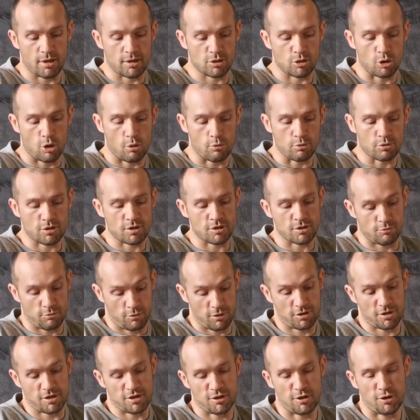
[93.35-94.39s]
It's almost as,
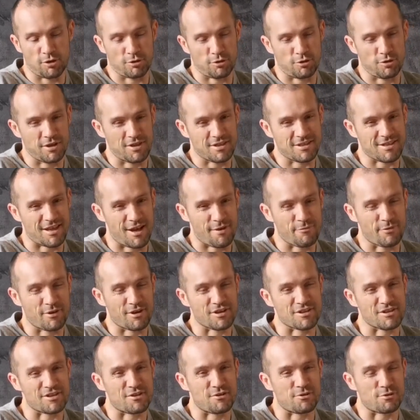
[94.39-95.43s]
well, she's not done this time because
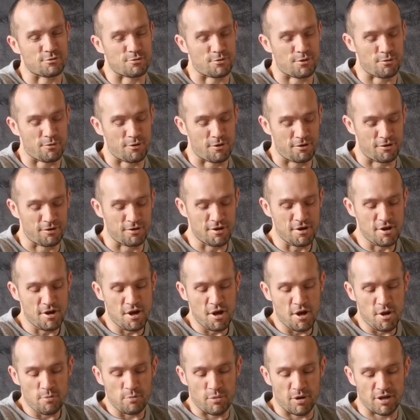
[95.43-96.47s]
she knows what I want,
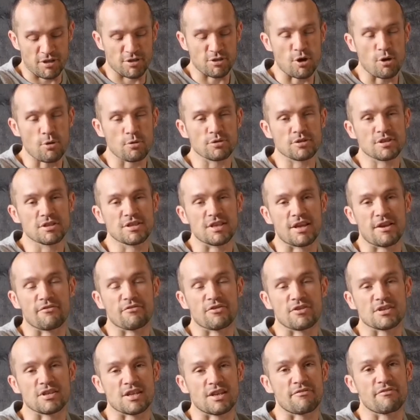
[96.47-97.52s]
but it's almost as if
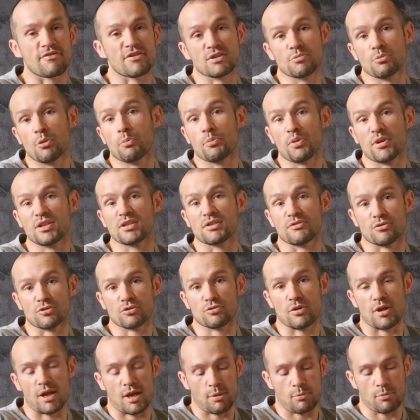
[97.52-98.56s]
there's an invisible piece of
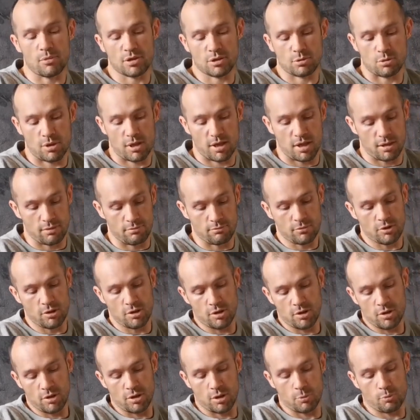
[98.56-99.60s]
string between
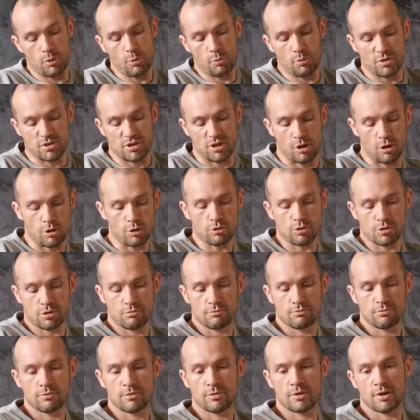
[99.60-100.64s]
the puppy's nose
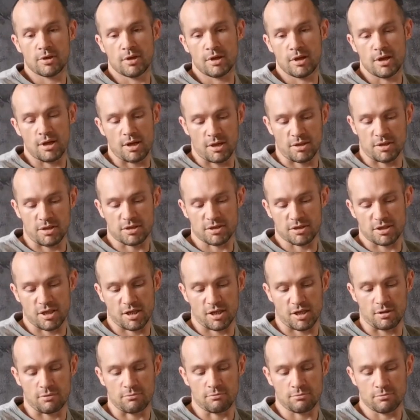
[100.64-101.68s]
and this
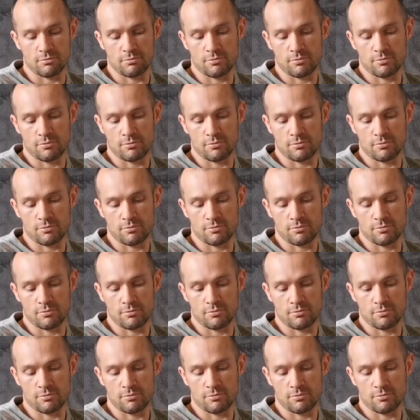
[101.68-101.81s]
chicken.